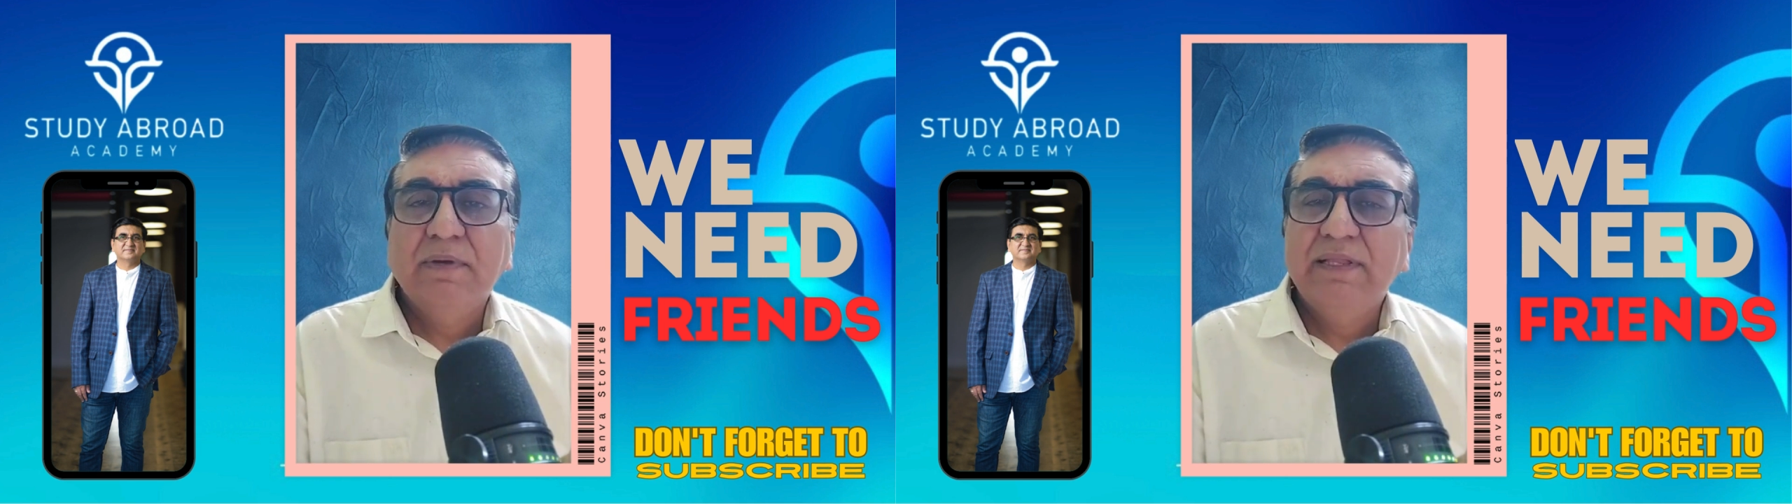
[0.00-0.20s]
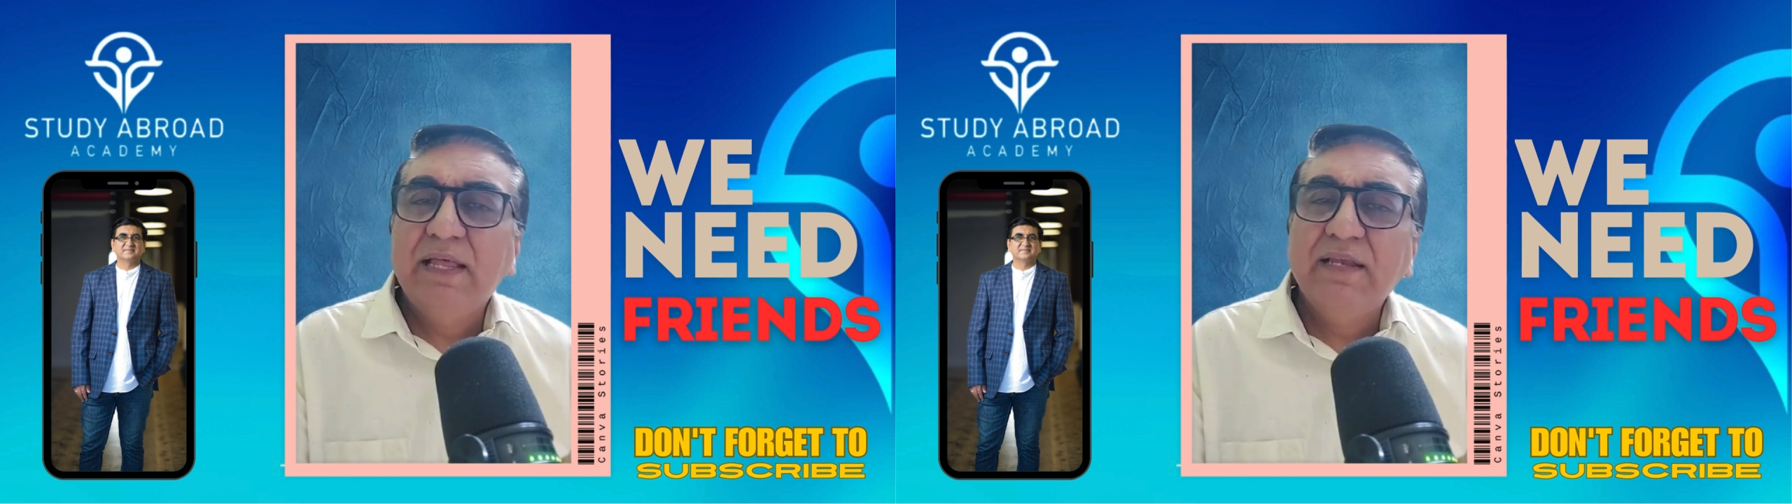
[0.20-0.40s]

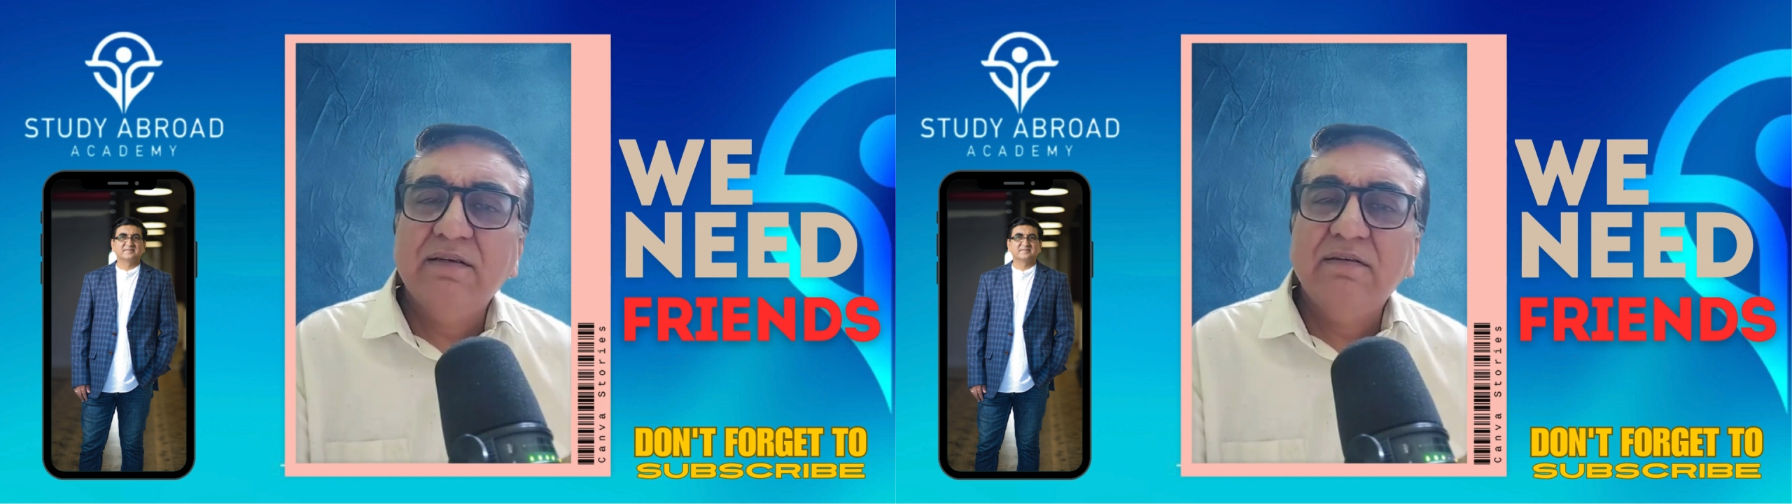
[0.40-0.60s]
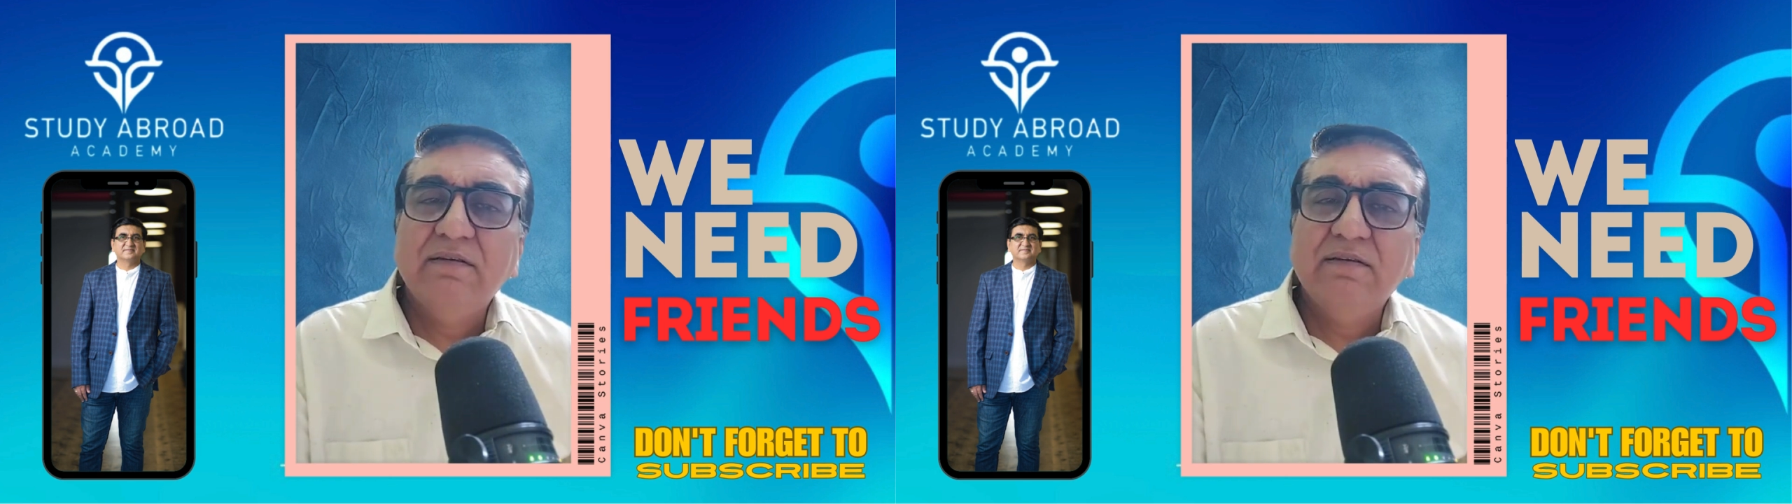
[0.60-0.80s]
But
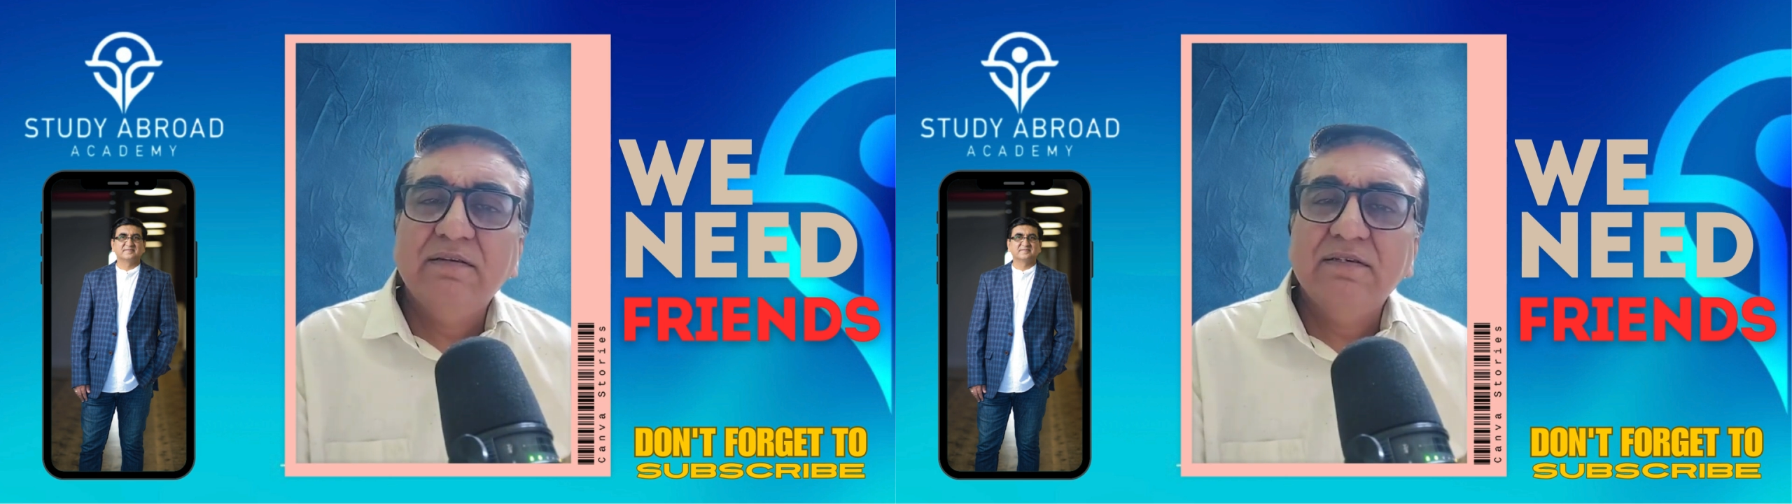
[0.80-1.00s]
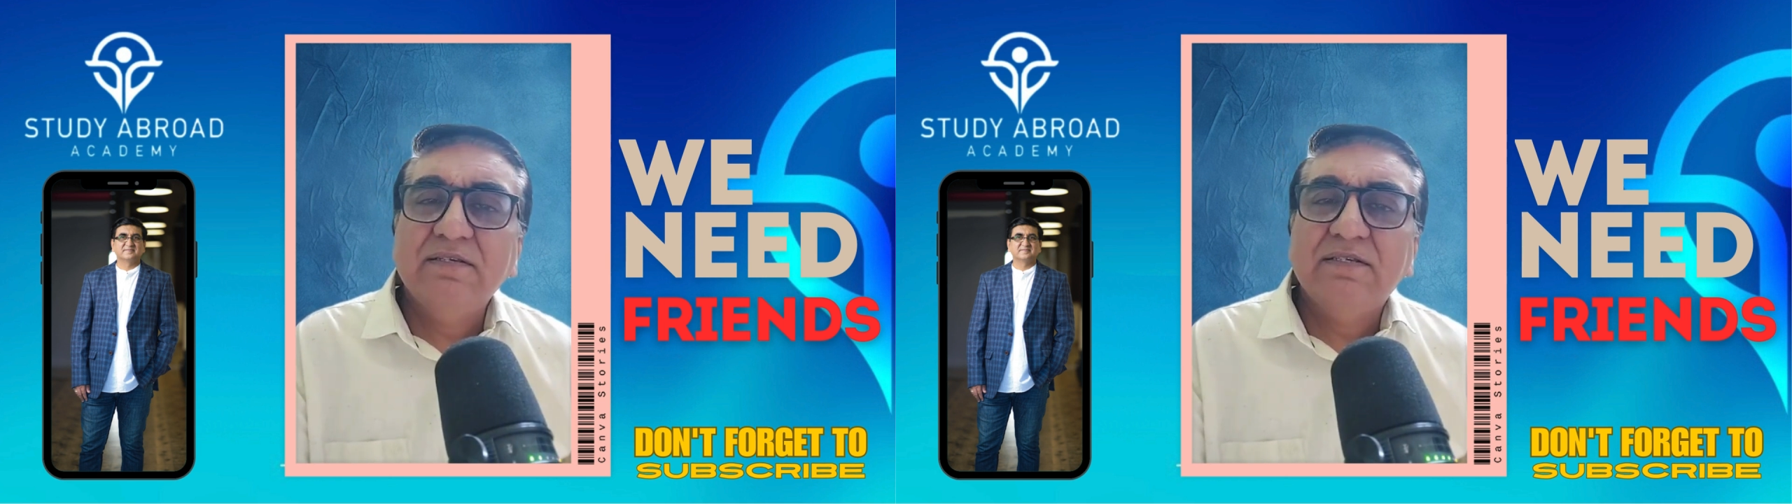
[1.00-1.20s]
then,
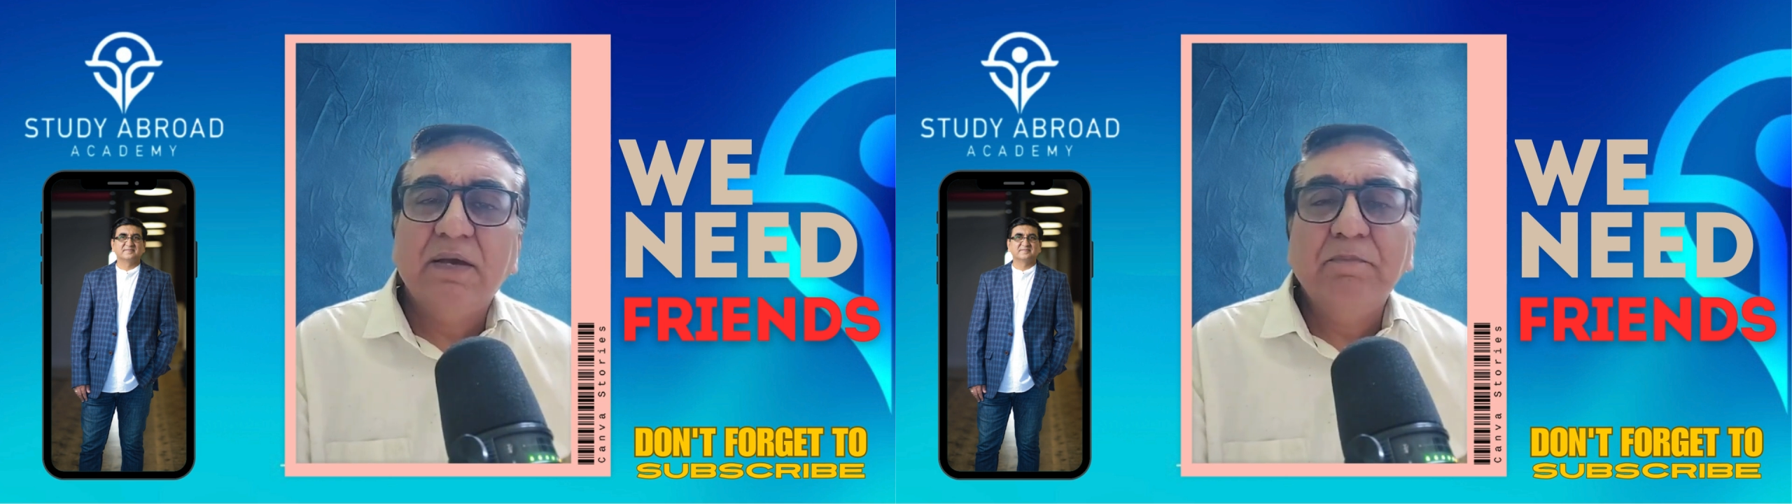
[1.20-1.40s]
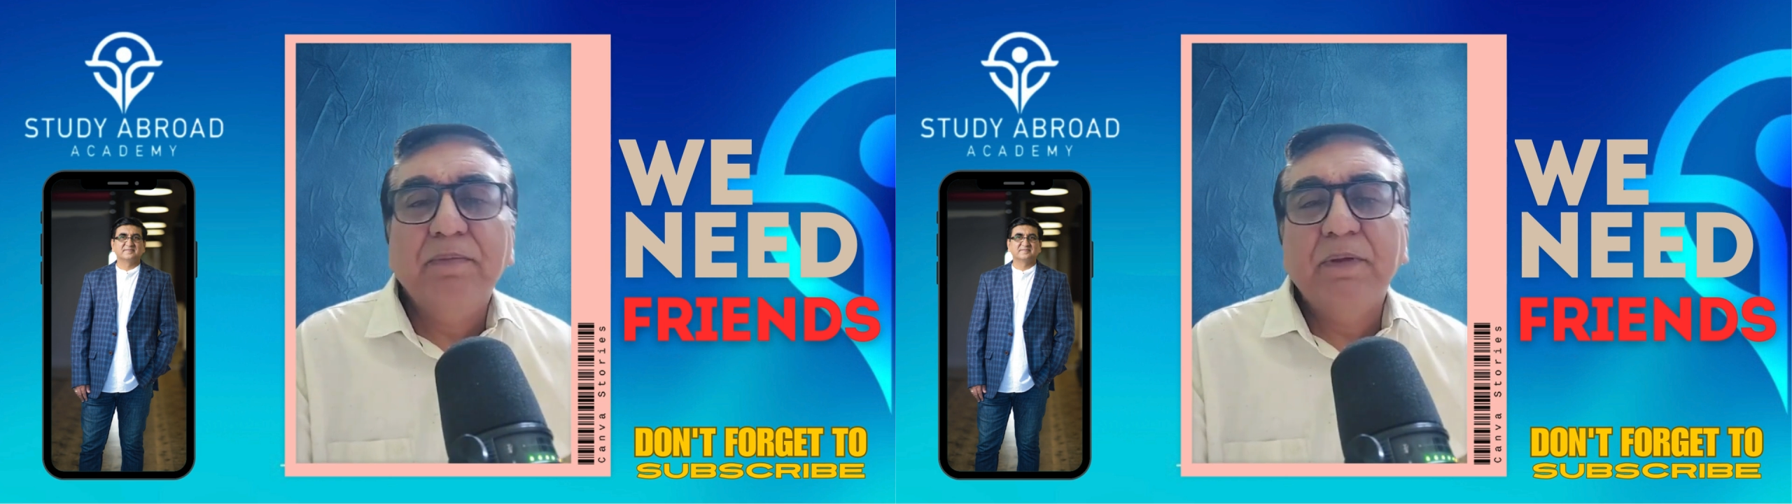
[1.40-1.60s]
some